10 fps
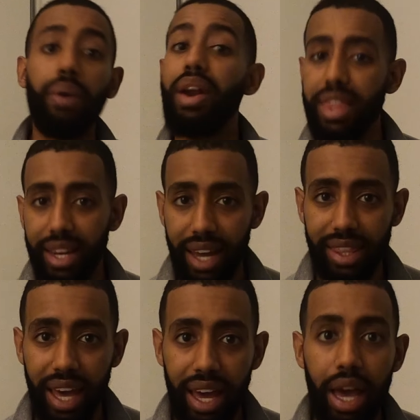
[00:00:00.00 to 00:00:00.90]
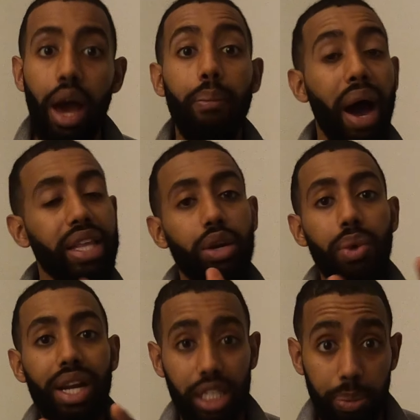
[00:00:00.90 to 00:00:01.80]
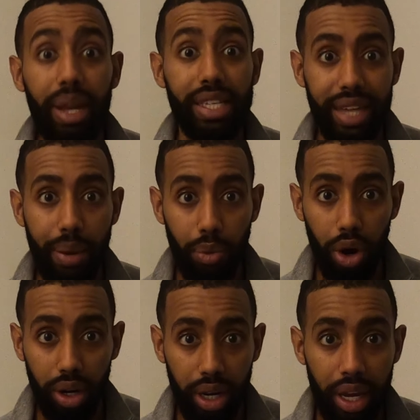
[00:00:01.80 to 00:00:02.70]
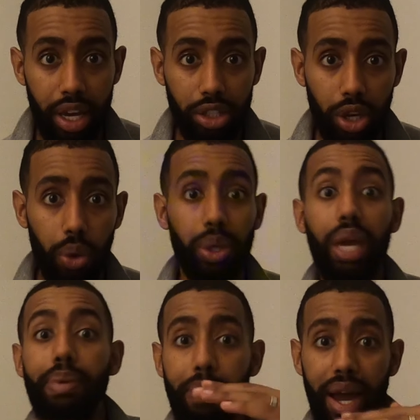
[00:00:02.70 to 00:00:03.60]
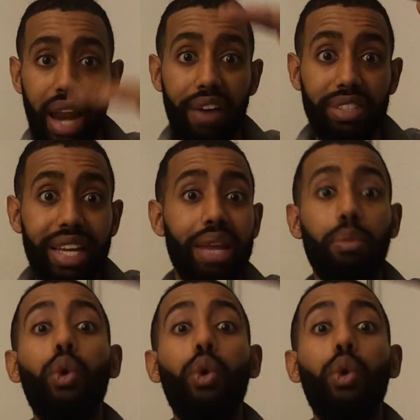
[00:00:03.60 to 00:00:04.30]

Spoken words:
or anything like that. But I didn't realize I spelled his name wrong. So keep in mind, I've sent him